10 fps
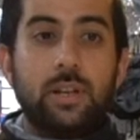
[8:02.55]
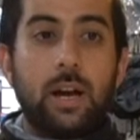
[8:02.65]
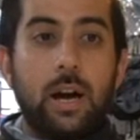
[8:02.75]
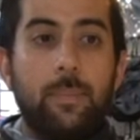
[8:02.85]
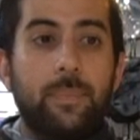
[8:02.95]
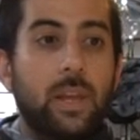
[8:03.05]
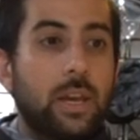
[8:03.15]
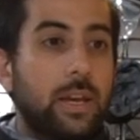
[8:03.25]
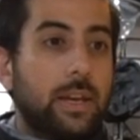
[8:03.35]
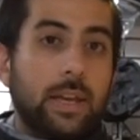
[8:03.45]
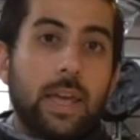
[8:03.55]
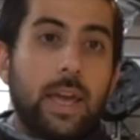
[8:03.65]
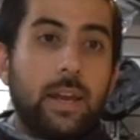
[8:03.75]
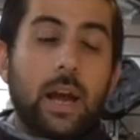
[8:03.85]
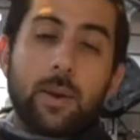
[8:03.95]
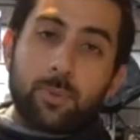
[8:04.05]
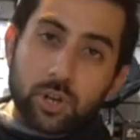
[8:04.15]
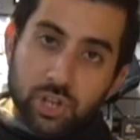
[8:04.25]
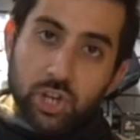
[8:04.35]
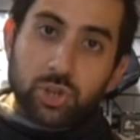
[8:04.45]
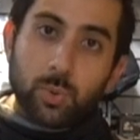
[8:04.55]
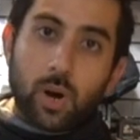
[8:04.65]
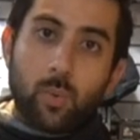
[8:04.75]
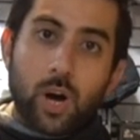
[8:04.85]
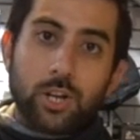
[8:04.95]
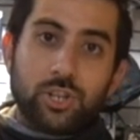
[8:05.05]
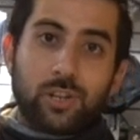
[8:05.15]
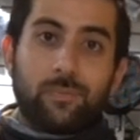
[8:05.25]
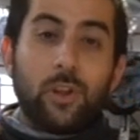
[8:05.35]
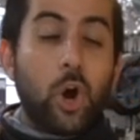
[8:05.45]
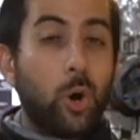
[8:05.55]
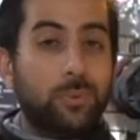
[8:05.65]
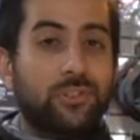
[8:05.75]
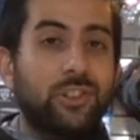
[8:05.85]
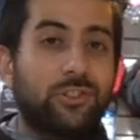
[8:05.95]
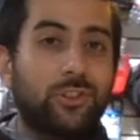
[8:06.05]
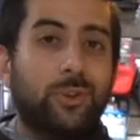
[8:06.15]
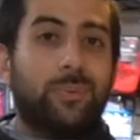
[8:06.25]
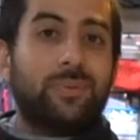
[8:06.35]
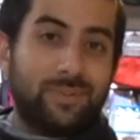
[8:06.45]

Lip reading: And I appreciate you all watching. Hope to see you soon.